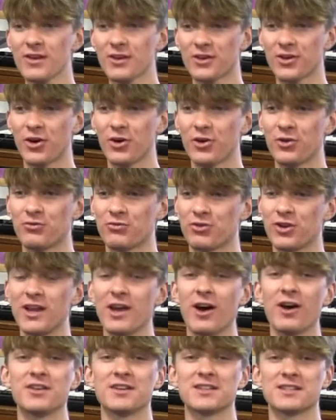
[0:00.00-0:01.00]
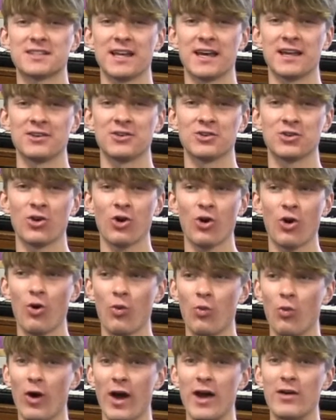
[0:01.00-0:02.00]
kind of really understand
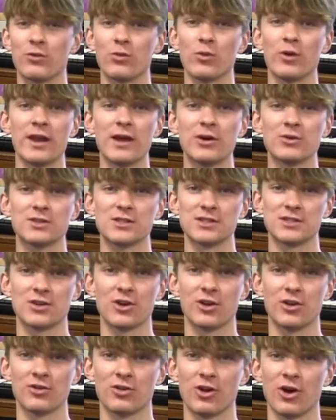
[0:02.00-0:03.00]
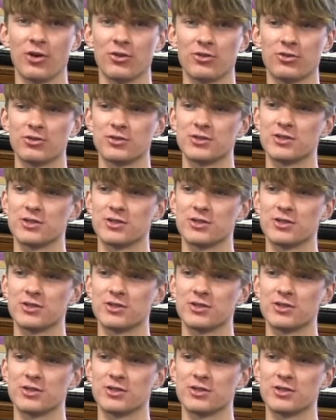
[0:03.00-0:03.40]
what everyone else is kind of going through.